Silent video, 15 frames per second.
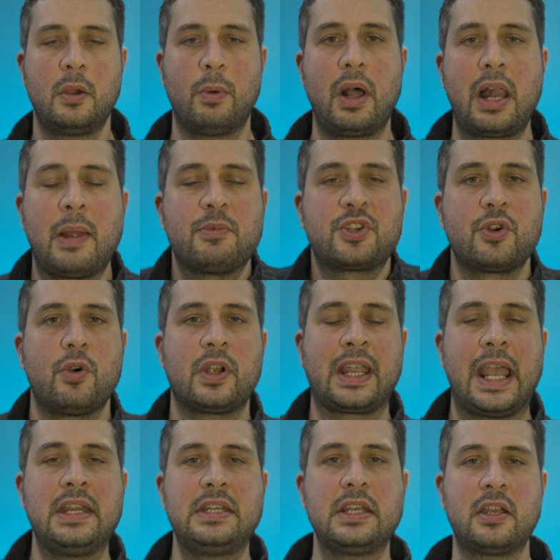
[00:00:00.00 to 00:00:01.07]
Well, I'm sure
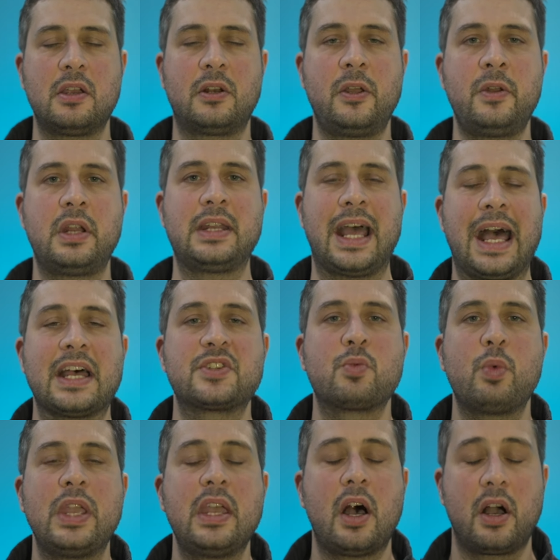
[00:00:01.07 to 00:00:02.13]
Katie concluded, as
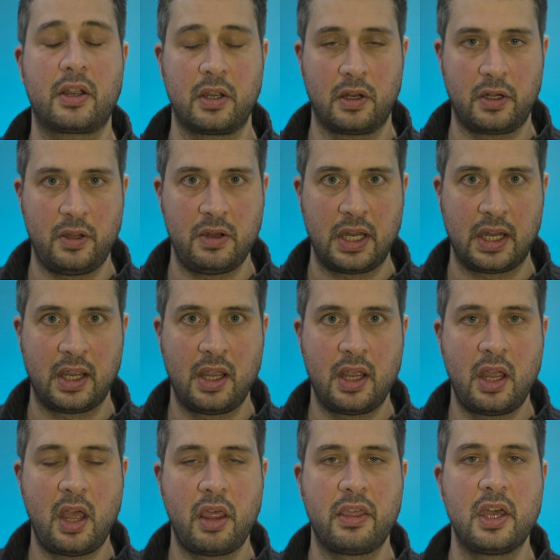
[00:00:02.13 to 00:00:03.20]
we are concluding,
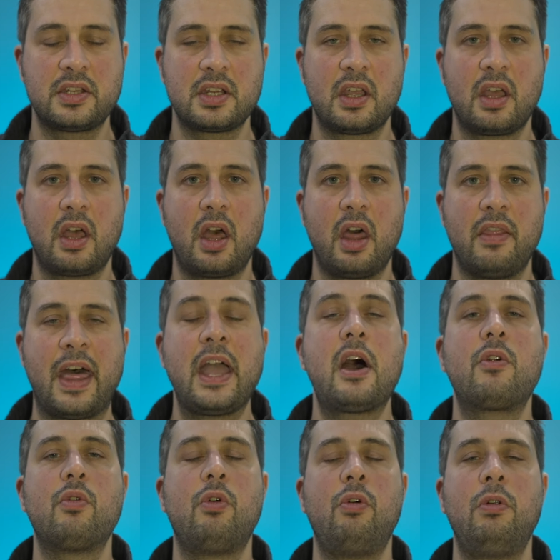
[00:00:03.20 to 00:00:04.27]
that they
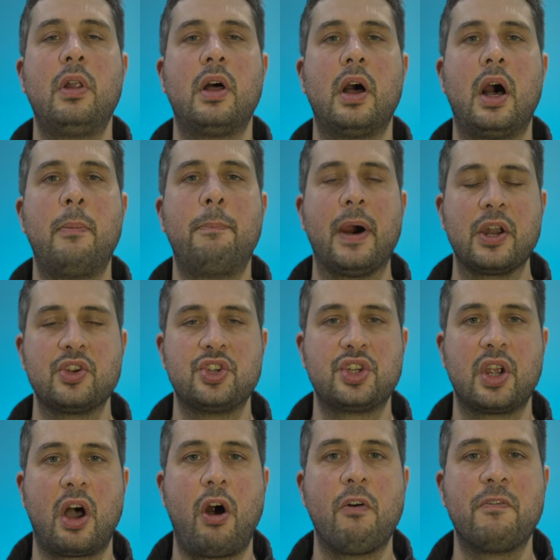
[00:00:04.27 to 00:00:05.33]
are all a
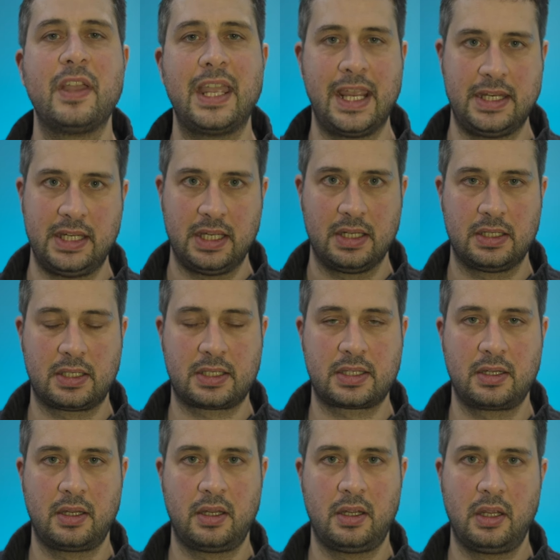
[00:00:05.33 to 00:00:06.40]
bunch of
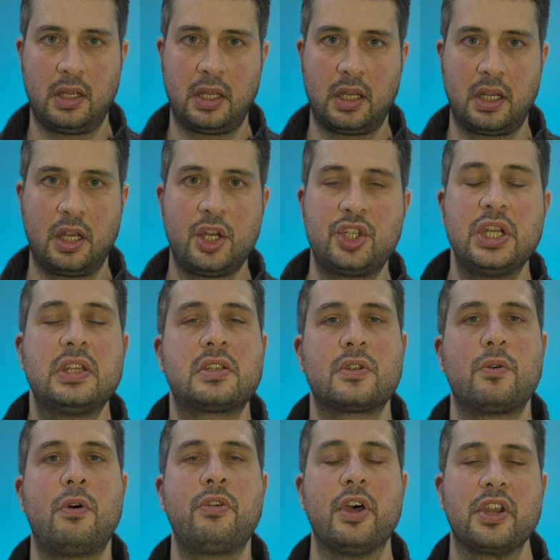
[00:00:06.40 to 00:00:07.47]
idiots. She
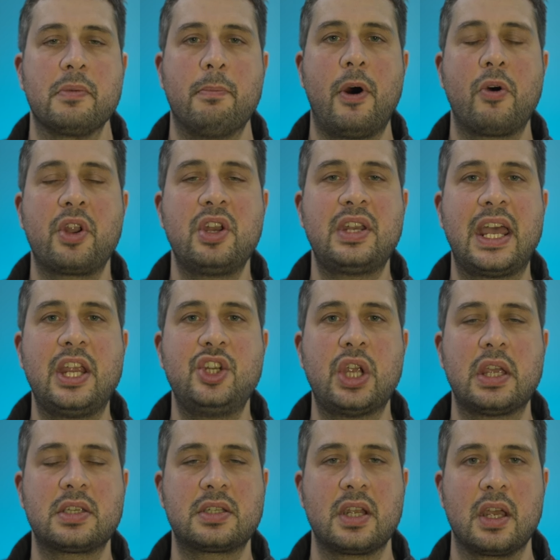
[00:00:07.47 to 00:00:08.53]
saw that modern day
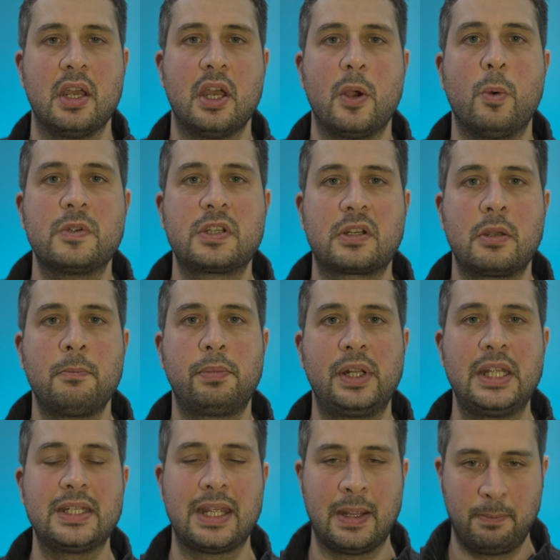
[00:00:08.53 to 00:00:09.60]
Jester was a
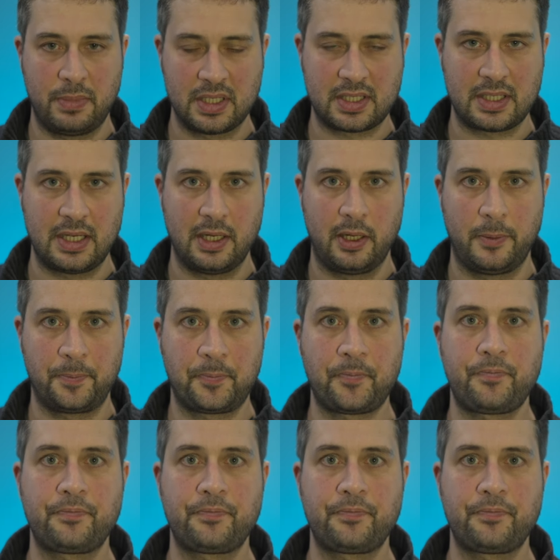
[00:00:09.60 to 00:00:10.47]
complete imbecile.